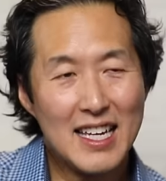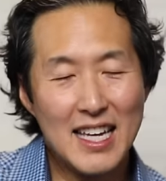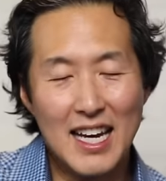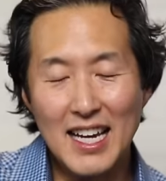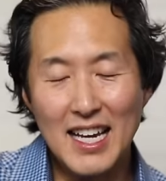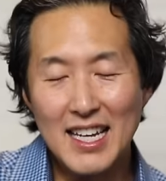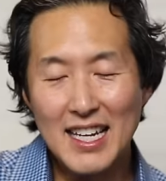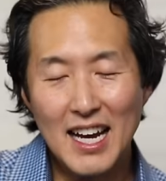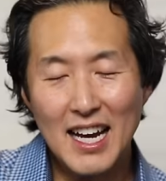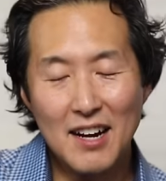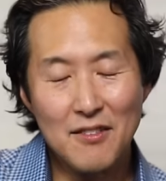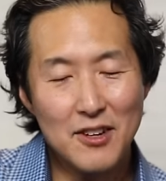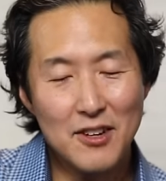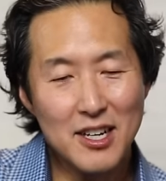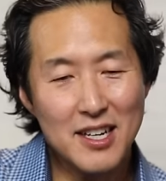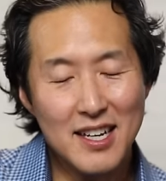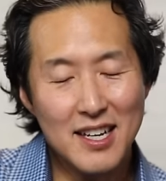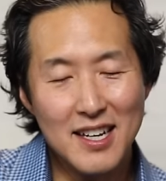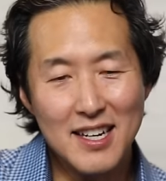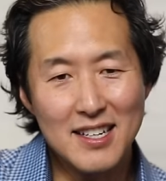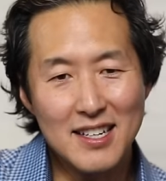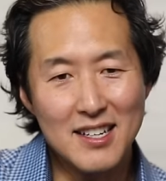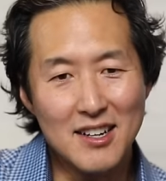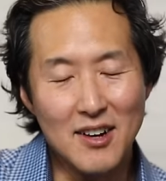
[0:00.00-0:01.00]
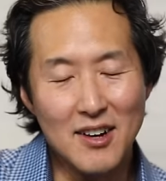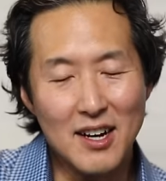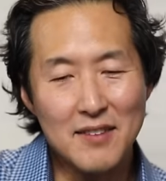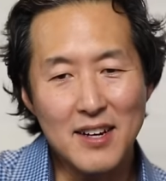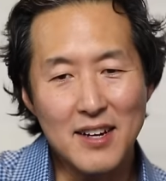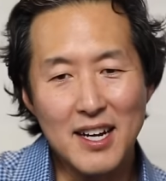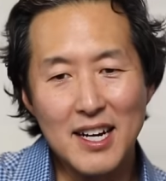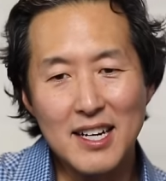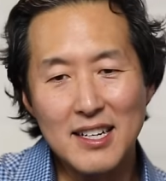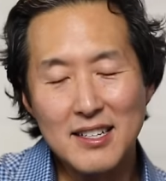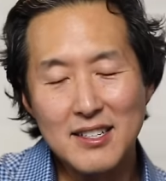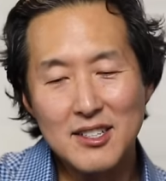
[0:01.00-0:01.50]
Yeah. And every kid, you know, I've
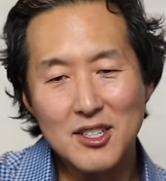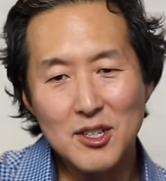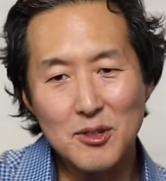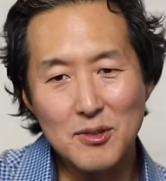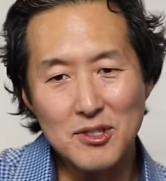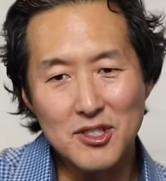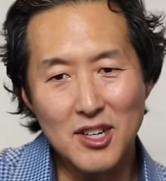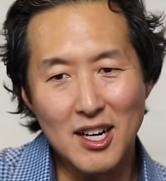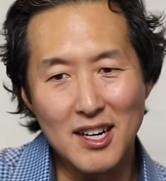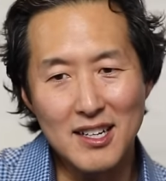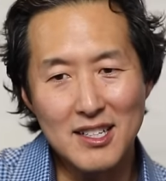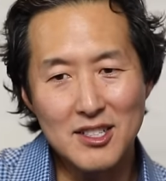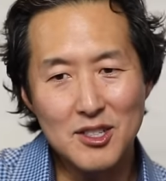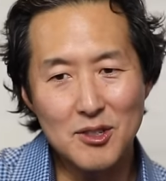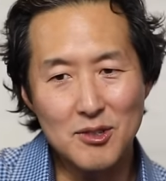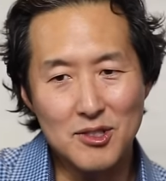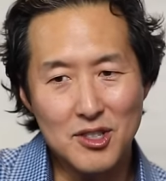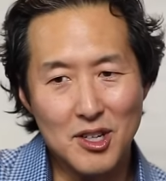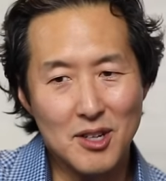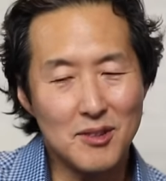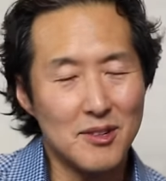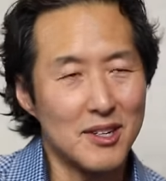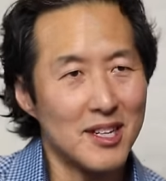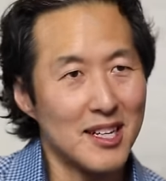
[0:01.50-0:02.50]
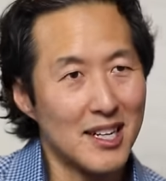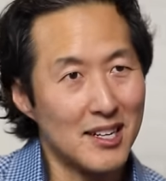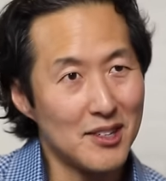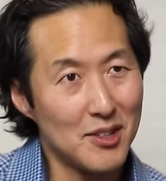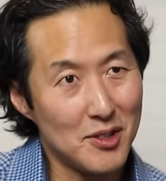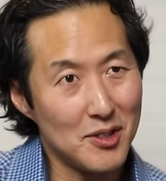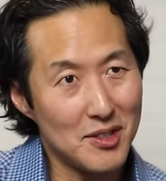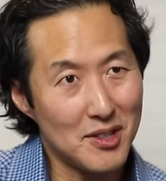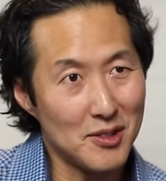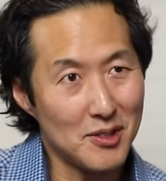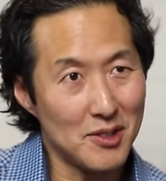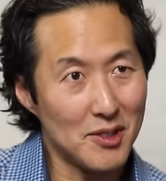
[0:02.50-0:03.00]
got two, ch two children. I
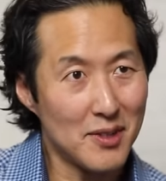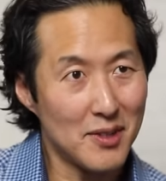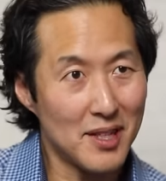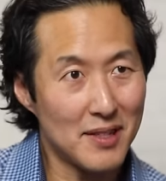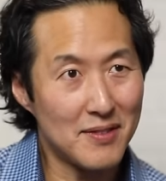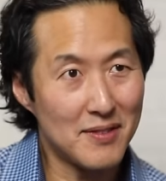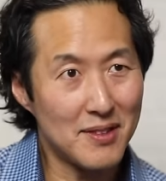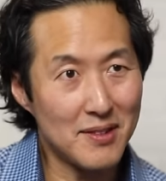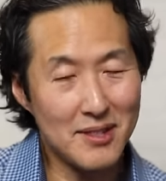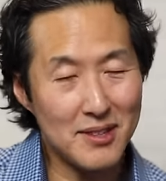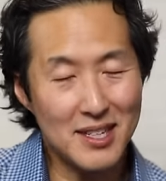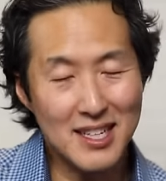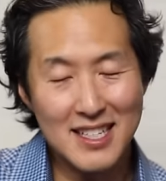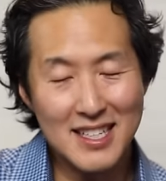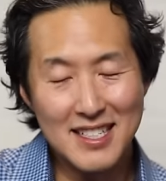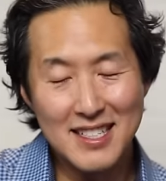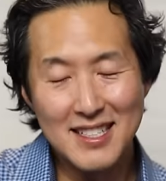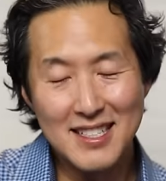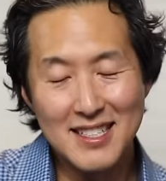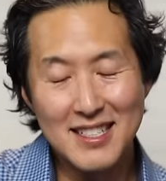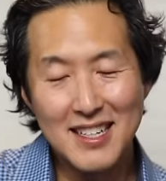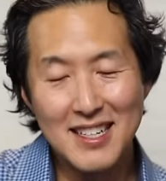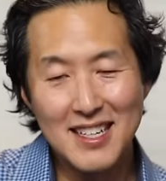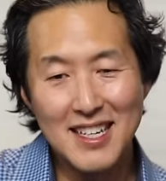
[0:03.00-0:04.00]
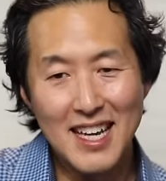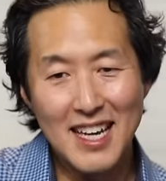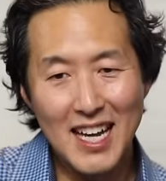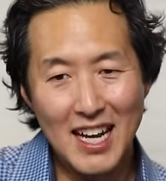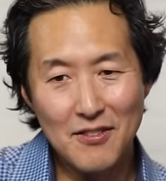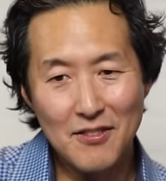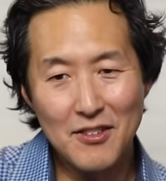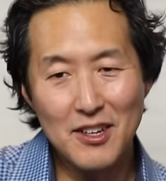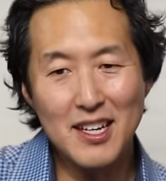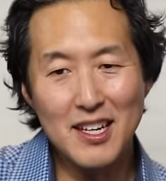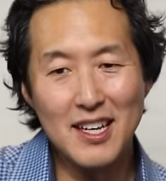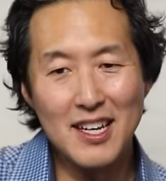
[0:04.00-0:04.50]
know you have three. It's
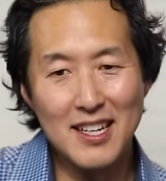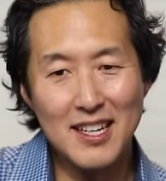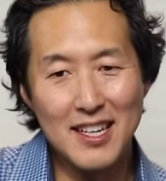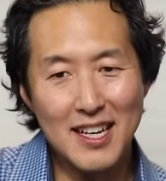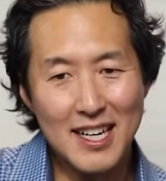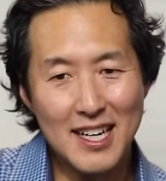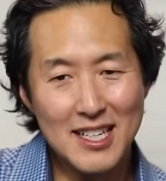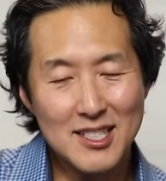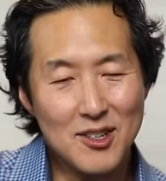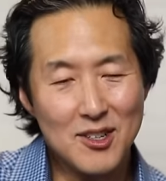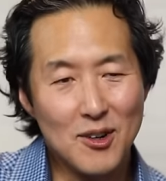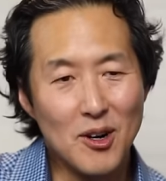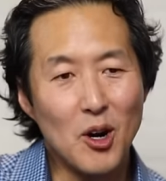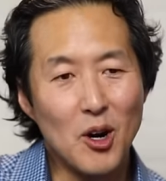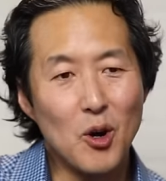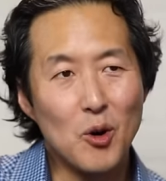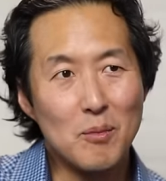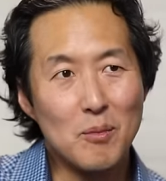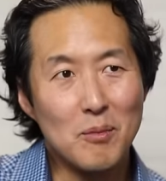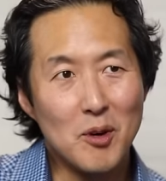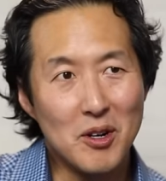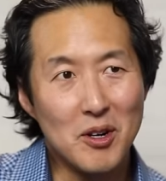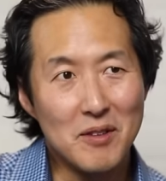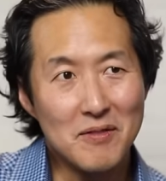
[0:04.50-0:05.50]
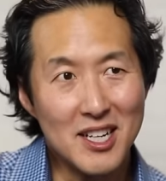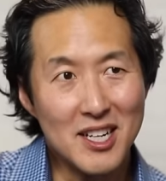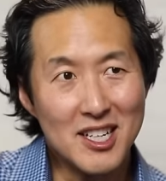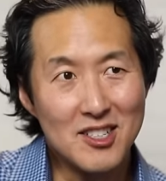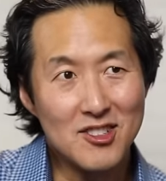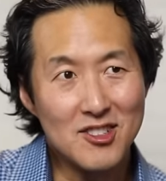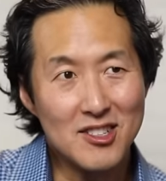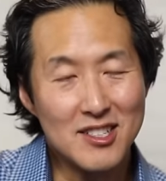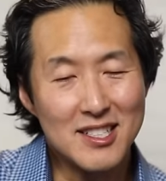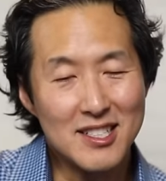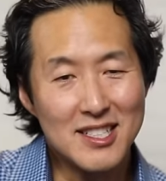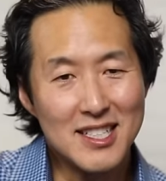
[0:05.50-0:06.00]
every kid has their own
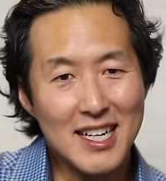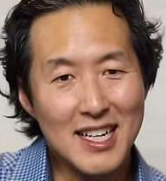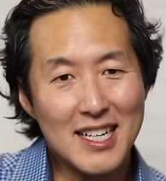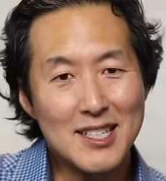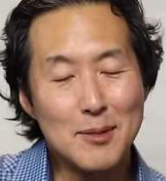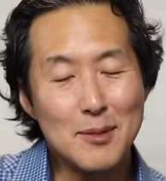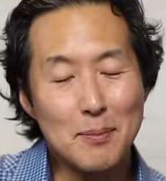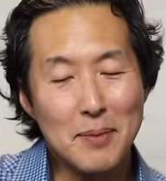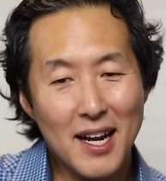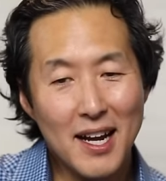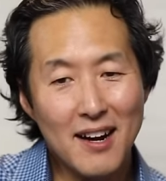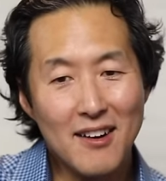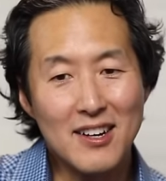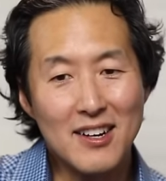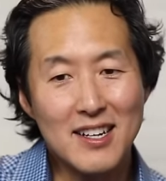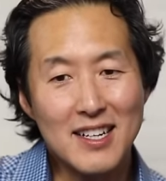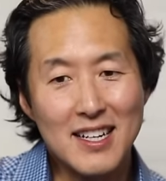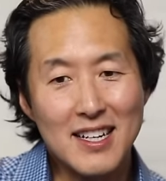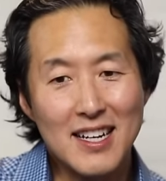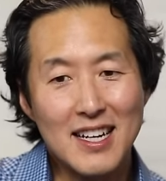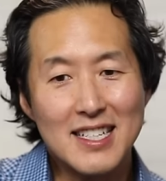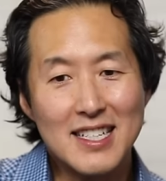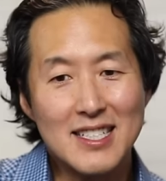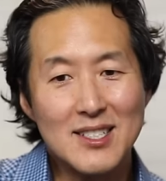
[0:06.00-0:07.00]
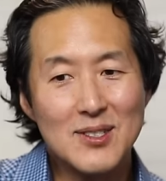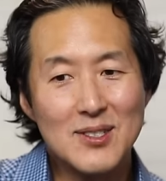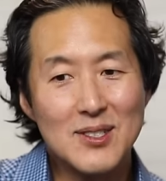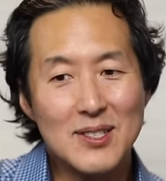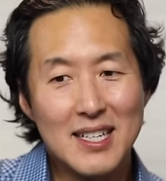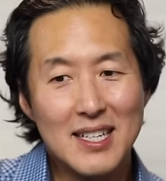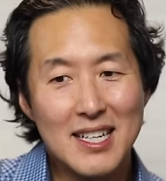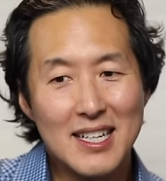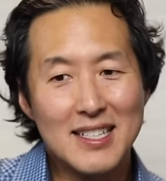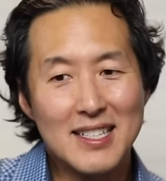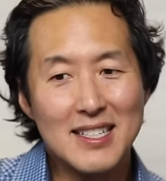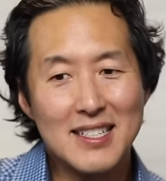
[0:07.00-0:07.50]
motivations. And as a parent, it's,
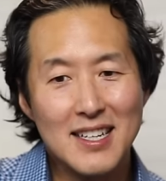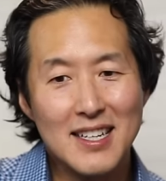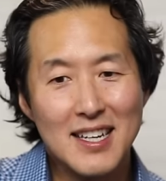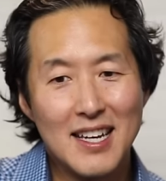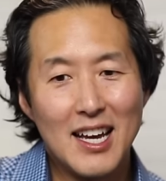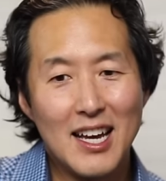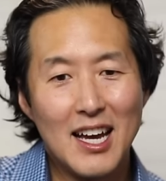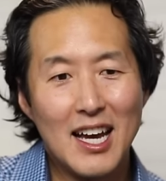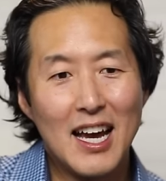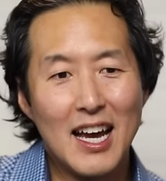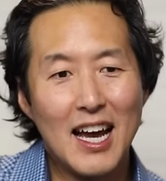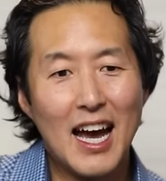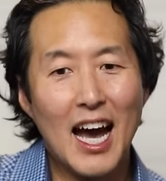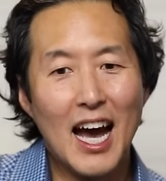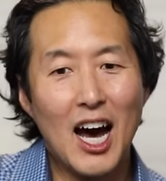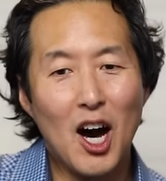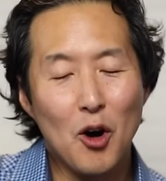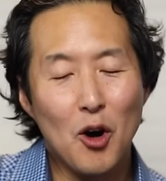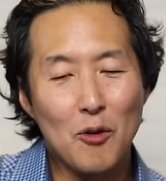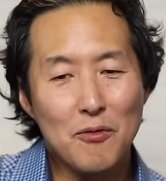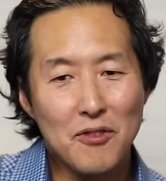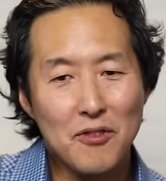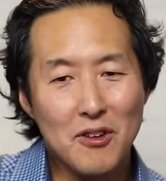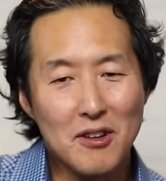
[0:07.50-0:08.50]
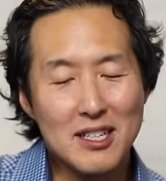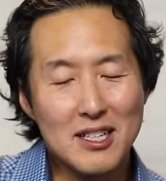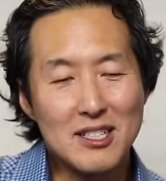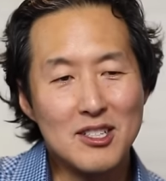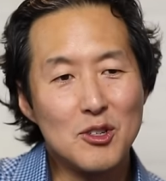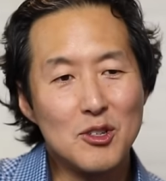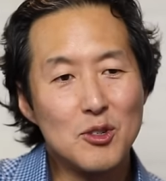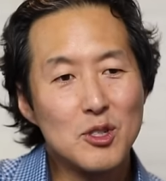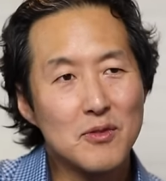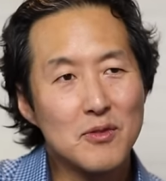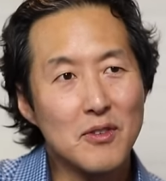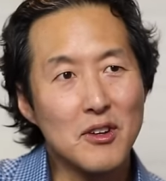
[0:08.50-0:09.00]
it's helpful and
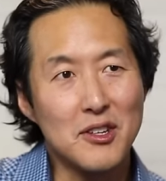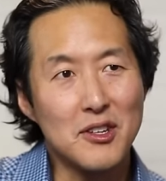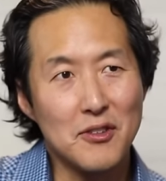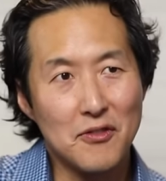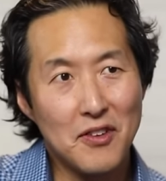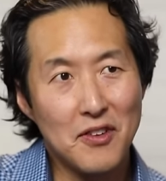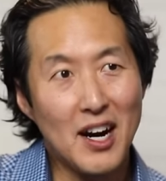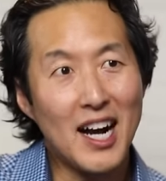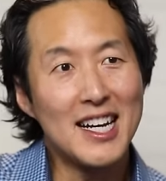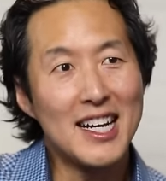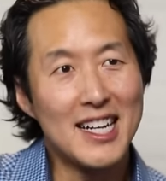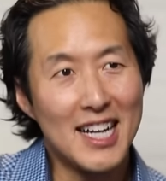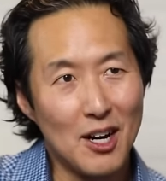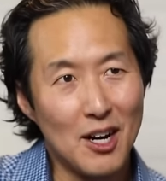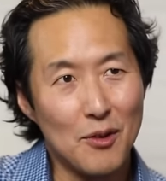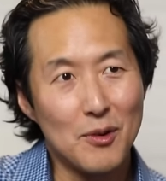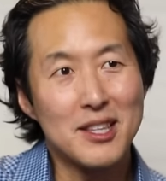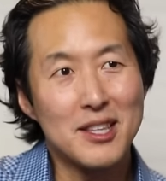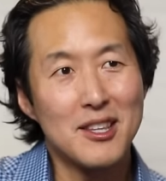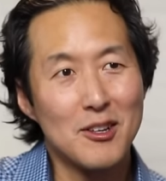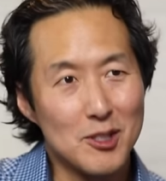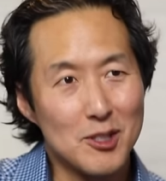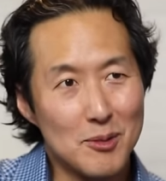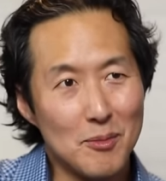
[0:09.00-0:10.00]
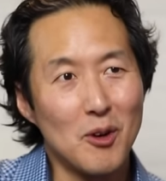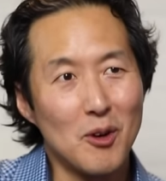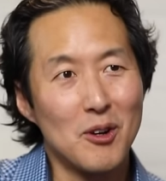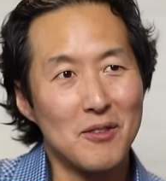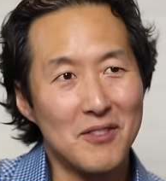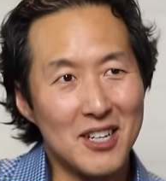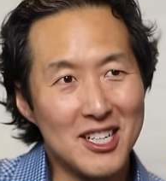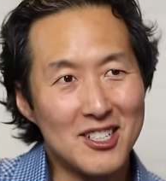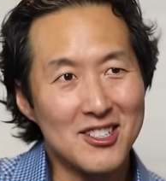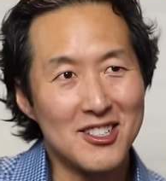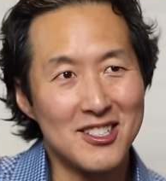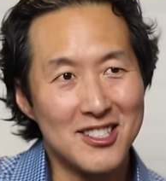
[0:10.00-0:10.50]
useful to find out what those
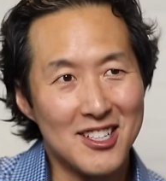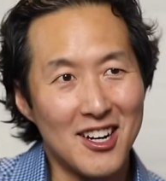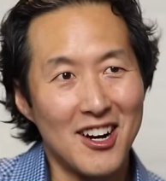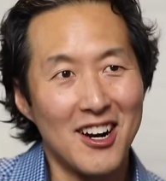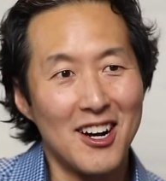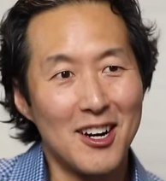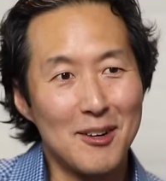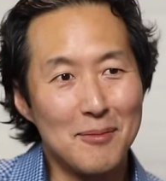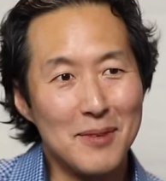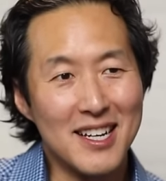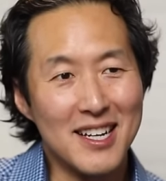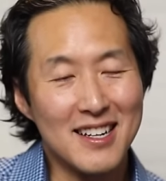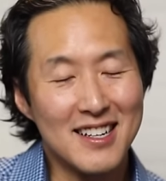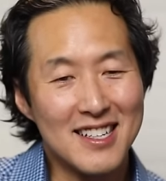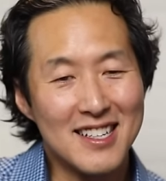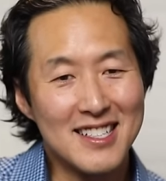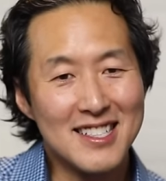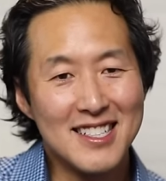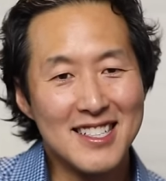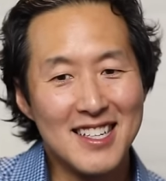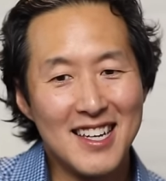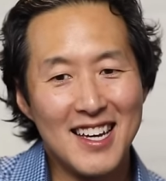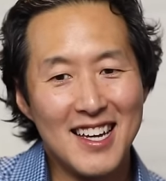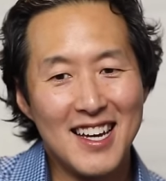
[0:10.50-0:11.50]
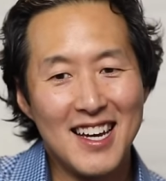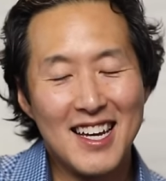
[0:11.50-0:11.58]
motivations are, because, yeah.